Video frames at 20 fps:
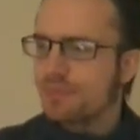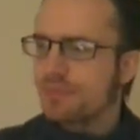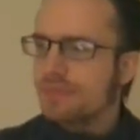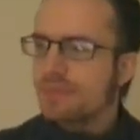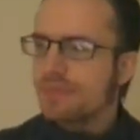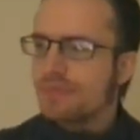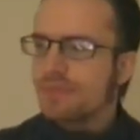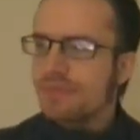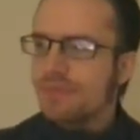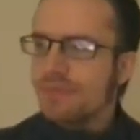
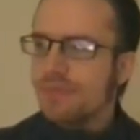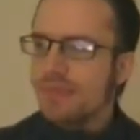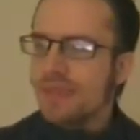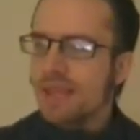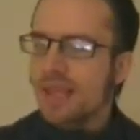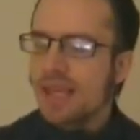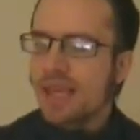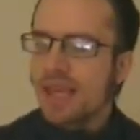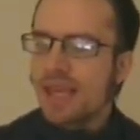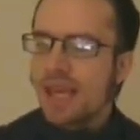
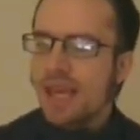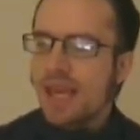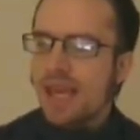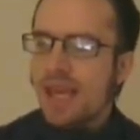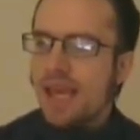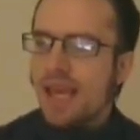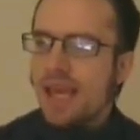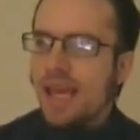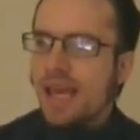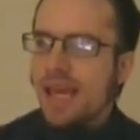
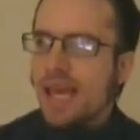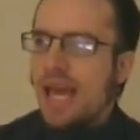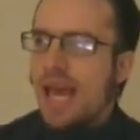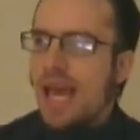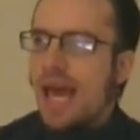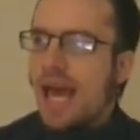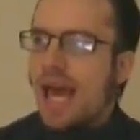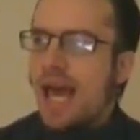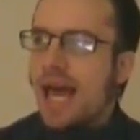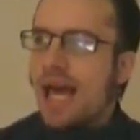
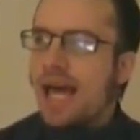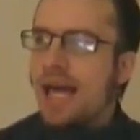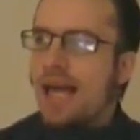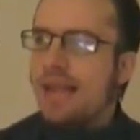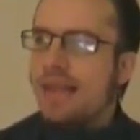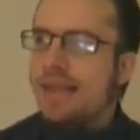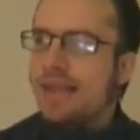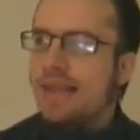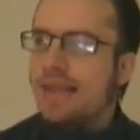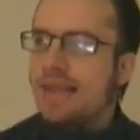
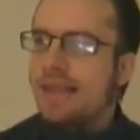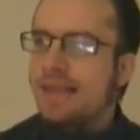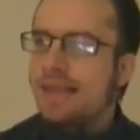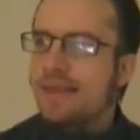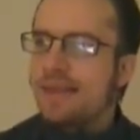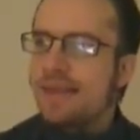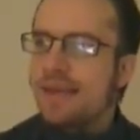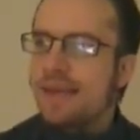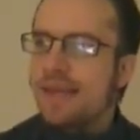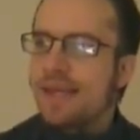
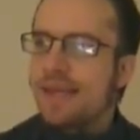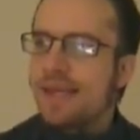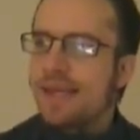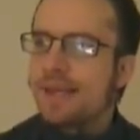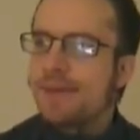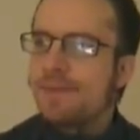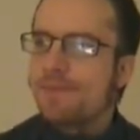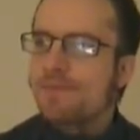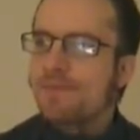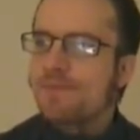Nobody speaks.